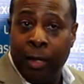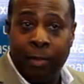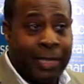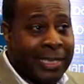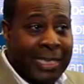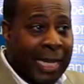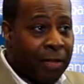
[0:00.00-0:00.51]

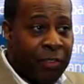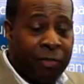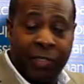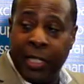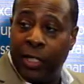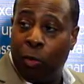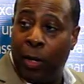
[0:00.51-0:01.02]
This is like
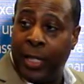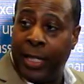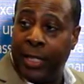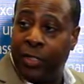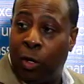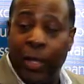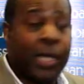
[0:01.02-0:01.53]
15, 20
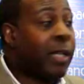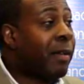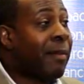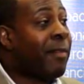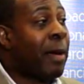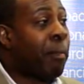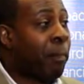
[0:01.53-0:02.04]
years ago. He didn't
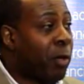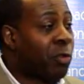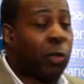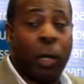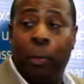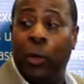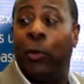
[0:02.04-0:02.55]
even have a
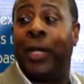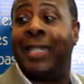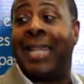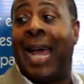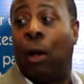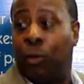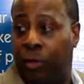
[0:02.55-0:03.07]
personal computer in his
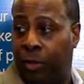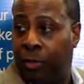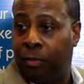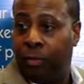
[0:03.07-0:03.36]
house.